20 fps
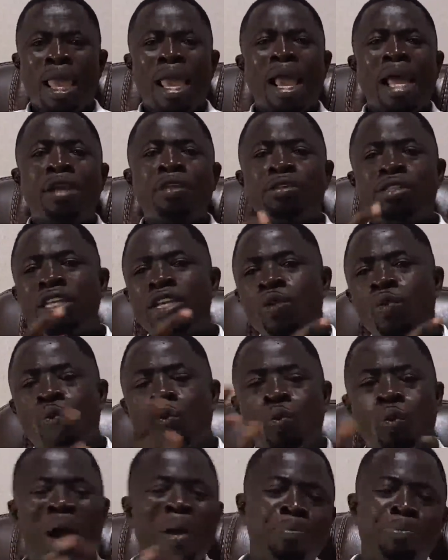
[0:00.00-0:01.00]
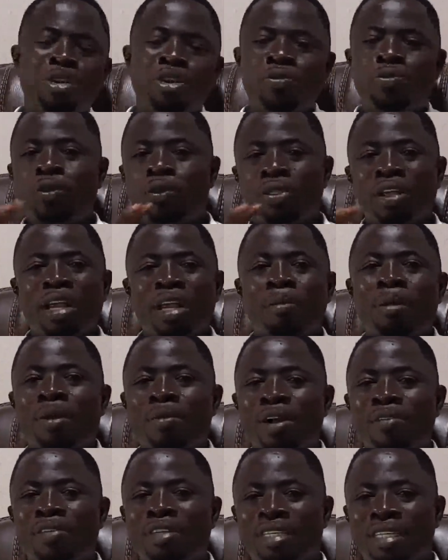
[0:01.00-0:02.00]
And you see, one beautiful thing about
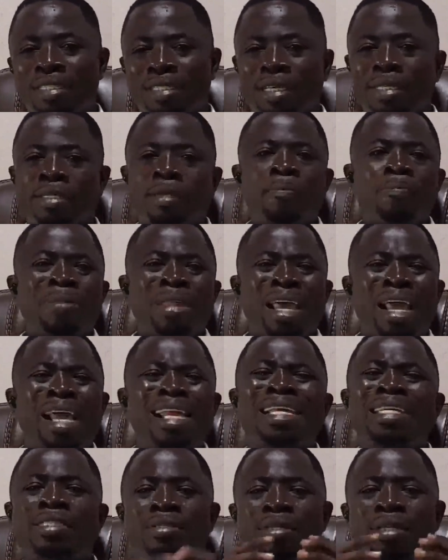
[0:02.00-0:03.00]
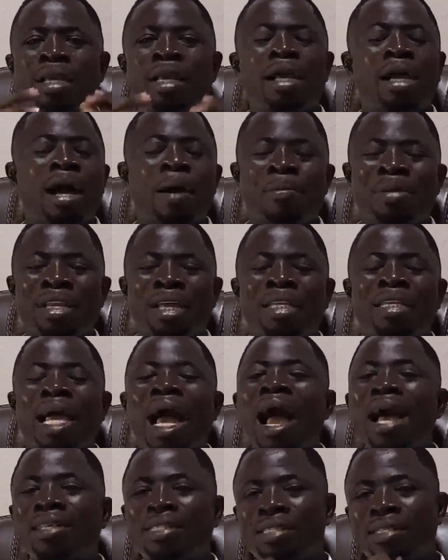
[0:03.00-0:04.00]
Revit is this. It
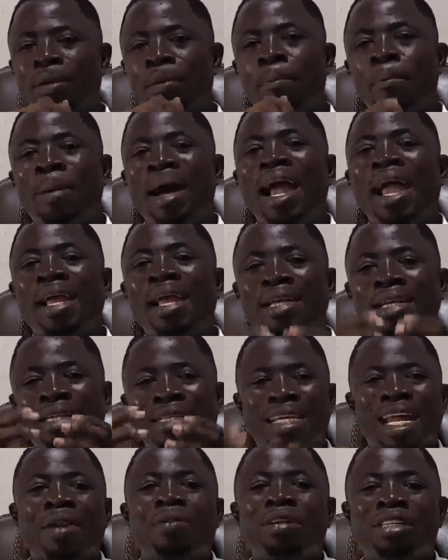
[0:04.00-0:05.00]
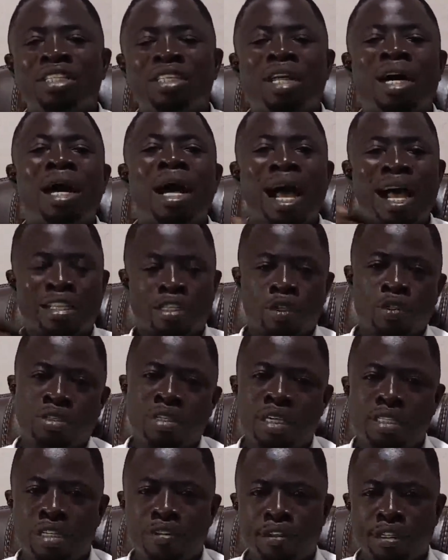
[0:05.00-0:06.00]
has bi-directional
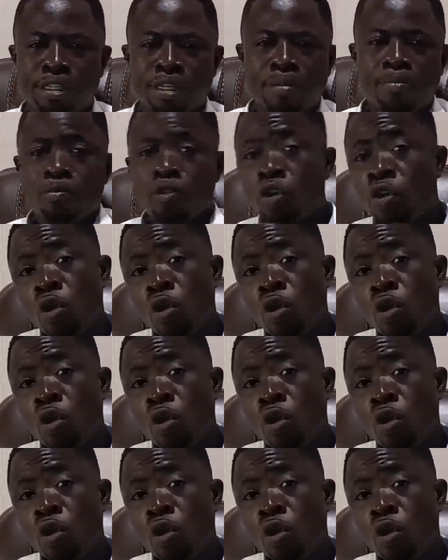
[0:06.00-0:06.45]
associativity.